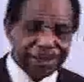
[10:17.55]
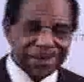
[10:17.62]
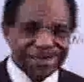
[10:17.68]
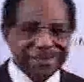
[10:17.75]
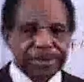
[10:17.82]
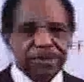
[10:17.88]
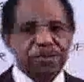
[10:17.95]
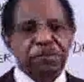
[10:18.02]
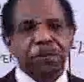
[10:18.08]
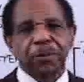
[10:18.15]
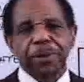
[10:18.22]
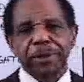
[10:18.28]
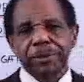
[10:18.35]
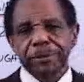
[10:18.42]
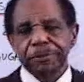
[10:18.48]
at this
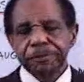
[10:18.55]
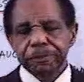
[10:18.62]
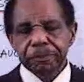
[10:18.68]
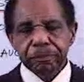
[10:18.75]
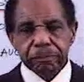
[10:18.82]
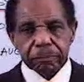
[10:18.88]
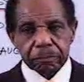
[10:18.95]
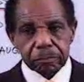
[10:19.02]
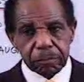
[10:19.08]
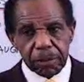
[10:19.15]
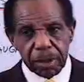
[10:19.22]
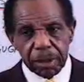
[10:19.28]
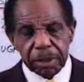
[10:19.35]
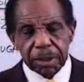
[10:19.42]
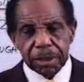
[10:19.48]
point
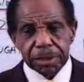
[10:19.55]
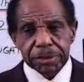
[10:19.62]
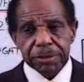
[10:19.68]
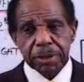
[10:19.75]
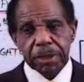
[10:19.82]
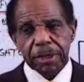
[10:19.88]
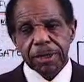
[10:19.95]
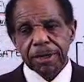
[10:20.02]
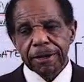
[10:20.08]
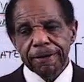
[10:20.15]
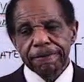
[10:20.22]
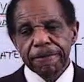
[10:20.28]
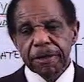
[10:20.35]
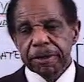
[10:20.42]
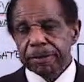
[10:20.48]
is
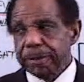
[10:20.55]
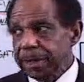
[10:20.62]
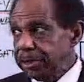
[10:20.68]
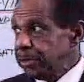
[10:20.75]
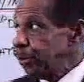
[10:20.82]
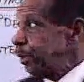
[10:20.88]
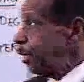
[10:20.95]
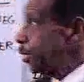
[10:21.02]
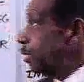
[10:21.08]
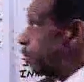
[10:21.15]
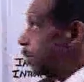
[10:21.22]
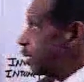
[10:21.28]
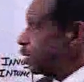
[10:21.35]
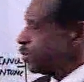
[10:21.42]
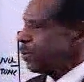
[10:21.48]
that you need the
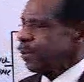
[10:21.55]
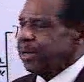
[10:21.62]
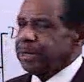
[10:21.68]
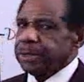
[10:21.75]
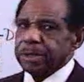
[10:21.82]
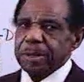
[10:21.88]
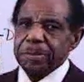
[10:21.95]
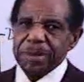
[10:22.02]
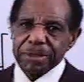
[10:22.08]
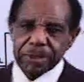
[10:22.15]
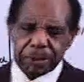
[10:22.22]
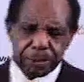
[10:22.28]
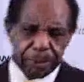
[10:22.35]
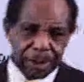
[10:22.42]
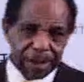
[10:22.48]
mens rea to commit the
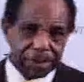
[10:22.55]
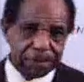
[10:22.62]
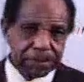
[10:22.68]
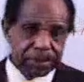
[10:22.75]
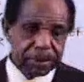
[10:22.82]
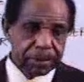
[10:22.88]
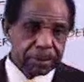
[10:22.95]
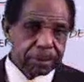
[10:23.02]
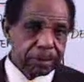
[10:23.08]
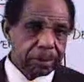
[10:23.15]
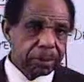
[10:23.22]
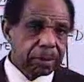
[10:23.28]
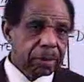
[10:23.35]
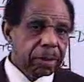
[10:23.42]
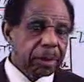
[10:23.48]
crime,
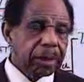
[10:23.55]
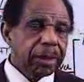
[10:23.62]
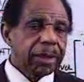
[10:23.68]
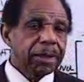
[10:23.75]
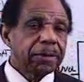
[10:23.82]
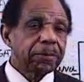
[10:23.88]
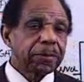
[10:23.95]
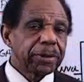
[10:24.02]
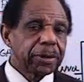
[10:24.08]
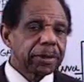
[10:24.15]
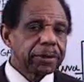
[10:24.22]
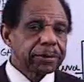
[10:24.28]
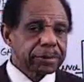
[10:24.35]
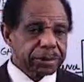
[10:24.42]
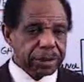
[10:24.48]
and we
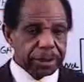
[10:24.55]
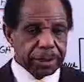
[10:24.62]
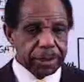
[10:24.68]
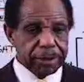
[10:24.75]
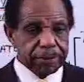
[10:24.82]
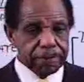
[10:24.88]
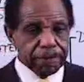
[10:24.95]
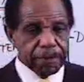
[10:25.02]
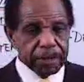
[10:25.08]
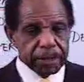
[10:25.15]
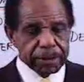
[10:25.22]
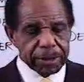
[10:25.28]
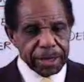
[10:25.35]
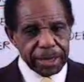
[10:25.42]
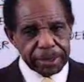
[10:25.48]
understand
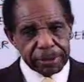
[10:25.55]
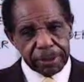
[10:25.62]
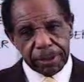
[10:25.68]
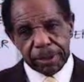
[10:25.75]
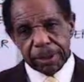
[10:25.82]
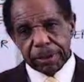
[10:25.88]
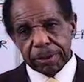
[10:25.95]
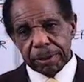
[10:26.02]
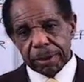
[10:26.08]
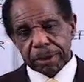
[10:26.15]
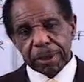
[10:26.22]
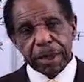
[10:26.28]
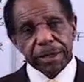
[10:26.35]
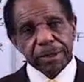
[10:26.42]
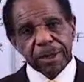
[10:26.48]
that
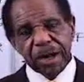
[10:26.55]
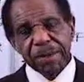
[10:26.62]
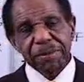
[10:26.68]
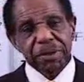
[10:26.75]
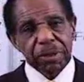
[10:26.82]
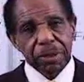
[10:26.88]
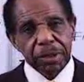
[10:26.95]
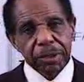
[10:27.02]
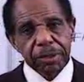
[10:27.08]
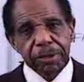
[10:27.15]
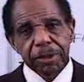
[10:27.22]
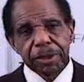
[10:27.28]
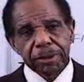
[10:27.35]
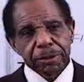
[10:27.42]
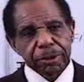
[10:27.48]
at common law,
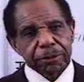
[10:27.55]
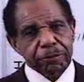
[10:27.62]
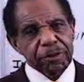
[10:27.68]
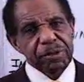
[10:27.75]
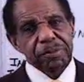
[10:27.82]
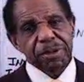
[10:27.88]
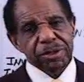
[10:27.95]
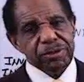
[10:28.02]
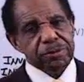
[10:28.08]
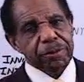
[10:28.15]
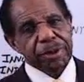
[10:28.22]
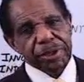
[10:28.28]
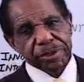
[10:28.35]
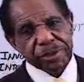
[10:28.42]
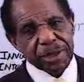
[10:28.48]
the three mens
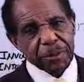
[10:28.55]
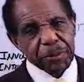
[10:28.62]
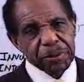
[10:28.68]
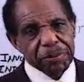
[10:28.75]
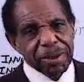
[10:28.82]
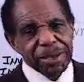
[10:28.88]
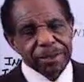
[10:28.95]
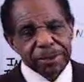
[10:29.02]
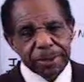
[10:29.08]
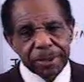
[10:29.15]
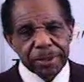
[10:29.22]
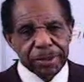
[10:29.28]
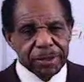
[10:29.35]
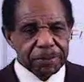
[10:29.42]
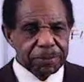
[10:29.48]
reas that we might
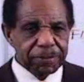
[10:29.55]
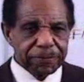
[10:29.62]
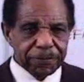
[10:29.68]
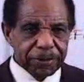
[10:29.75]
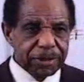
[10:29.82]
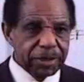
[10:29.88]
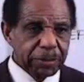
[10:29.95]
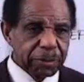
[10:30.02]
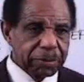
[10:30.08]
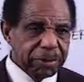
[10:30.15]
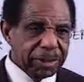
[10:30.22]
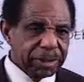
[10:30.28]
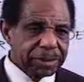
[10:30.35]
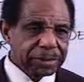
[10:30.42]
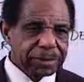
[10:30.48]
end up defeating would be
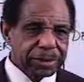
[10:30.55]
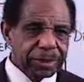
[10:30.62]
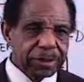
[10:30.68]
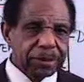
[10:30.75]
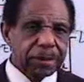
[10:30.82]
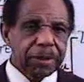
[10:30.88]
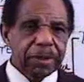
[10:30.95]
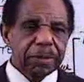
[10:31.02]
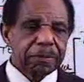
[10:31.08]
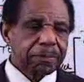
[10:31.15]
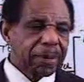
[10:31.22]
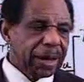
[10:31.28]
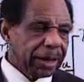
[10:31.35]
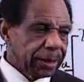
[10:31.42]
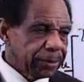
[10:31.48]
intent,
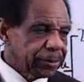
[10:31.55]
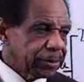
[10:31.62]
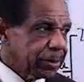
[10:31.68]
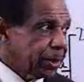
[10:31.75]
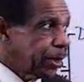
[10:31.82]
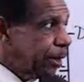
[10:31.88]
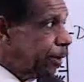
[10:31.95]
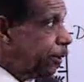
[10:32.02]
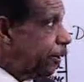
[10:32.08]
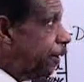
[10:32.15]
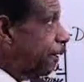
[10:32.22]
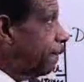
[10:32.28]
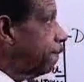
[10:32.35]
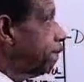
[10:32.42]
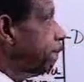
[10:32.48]
malice, and what